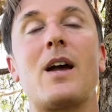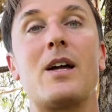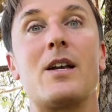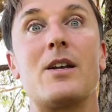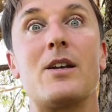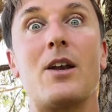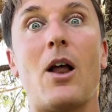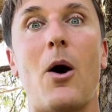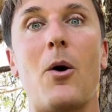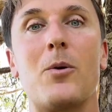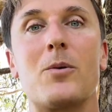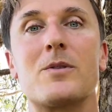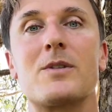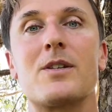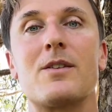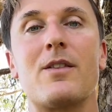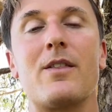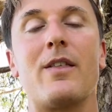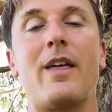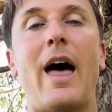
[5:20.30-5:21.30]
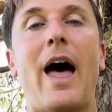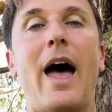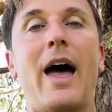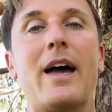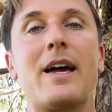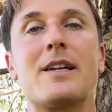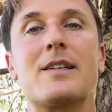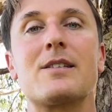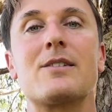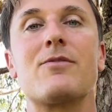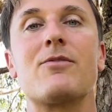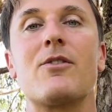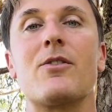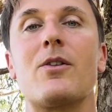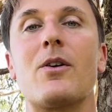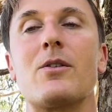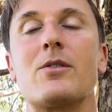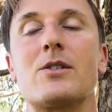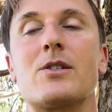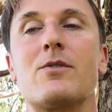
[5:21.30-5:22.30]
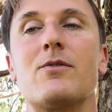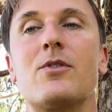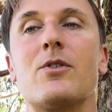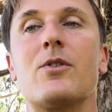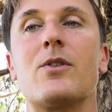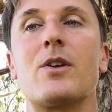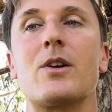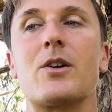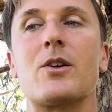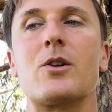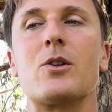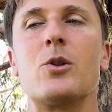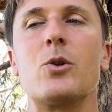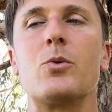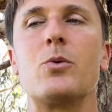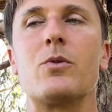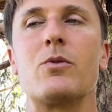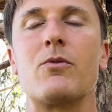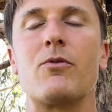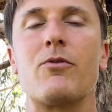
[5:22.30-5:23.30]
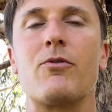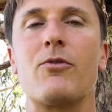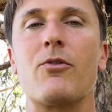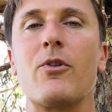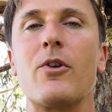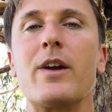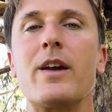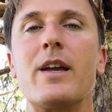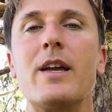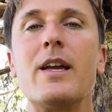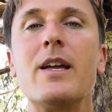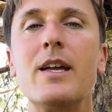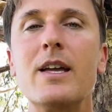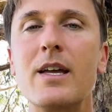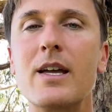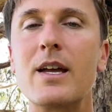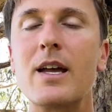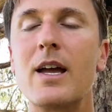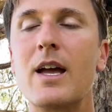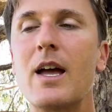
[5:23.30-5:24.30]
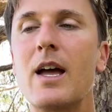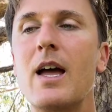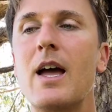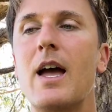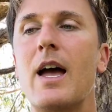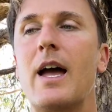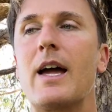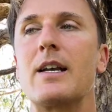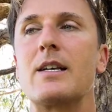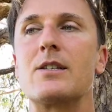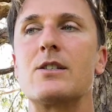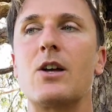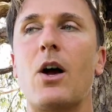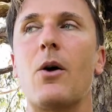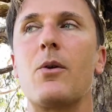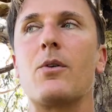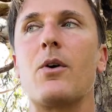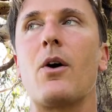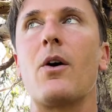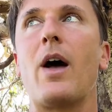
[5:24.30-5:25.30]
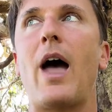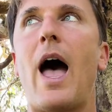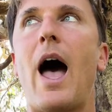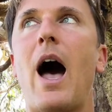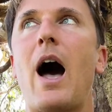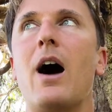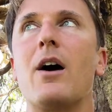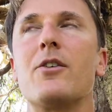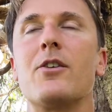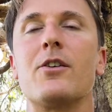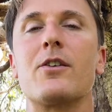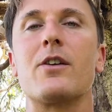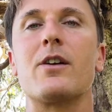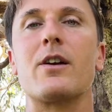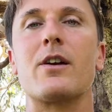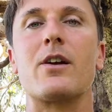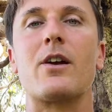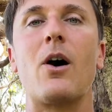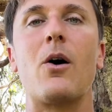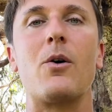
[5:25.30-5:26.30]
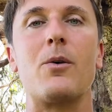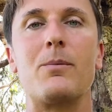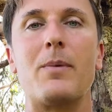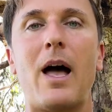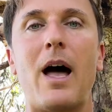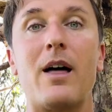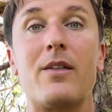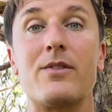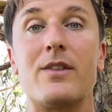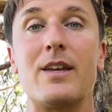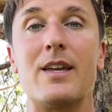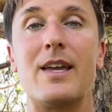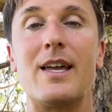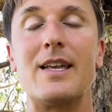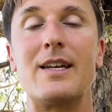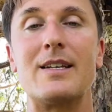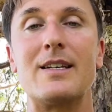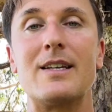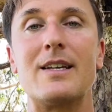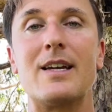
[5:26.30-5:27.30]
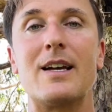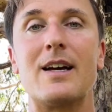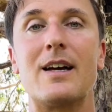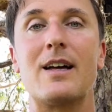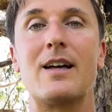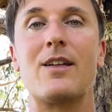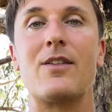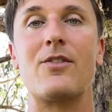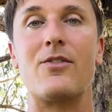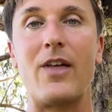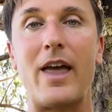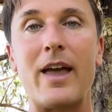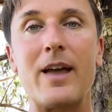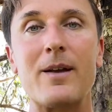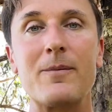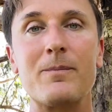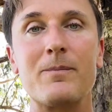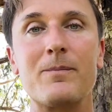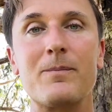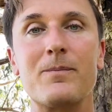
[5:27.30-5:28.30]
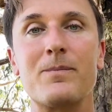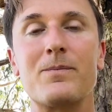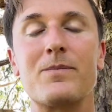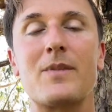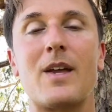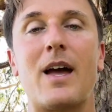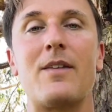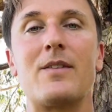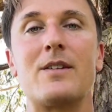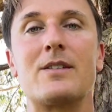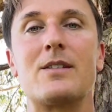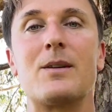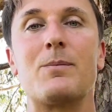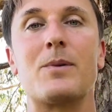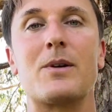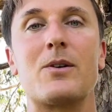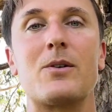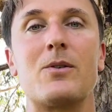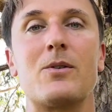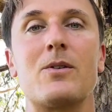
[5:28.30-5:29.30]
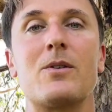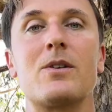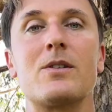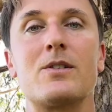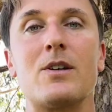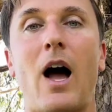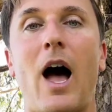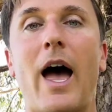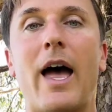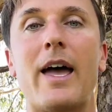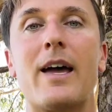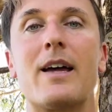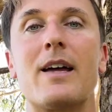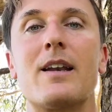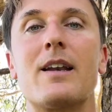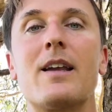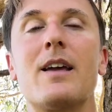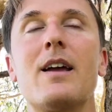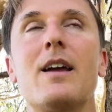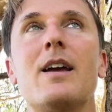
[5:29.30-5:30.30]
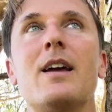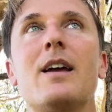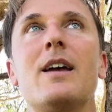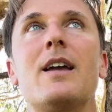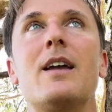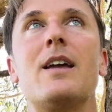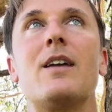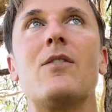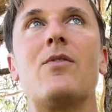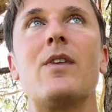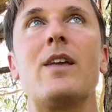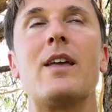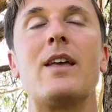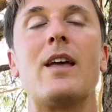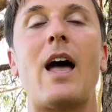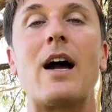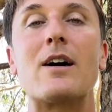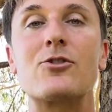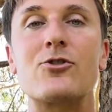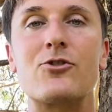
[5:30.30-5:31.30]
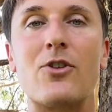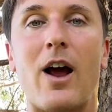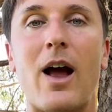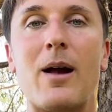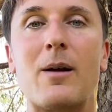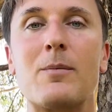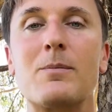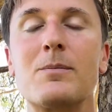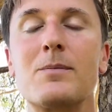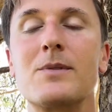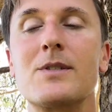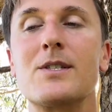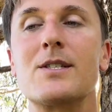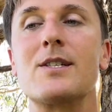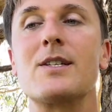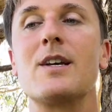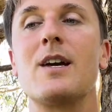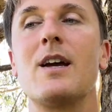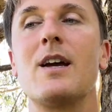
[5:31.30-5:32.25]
note that for those of you that are gluten-free and don't know how you're going to go about the India thing and the typical diet in the ashrams.